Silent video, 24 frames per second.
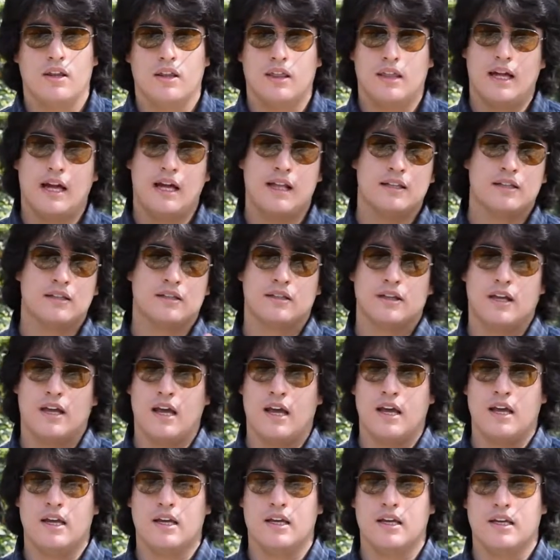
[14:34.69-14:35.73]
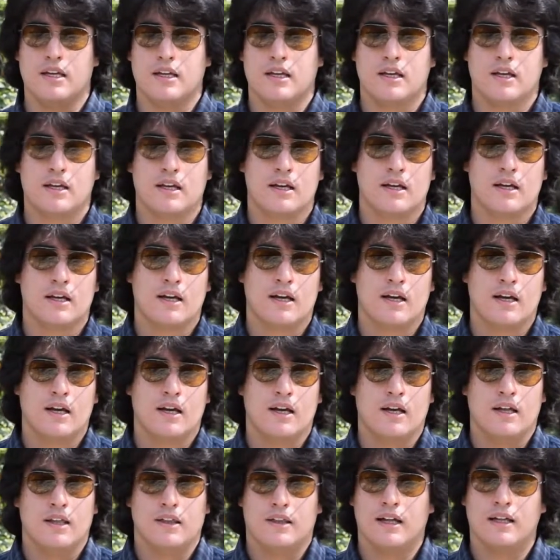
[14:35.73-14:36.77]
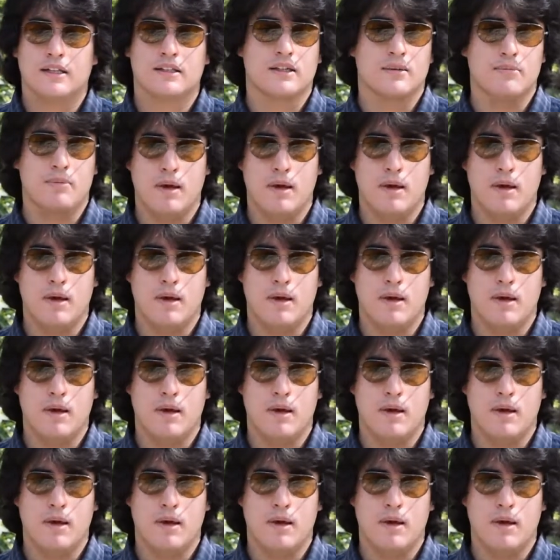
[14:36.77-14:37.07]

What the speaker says: That's a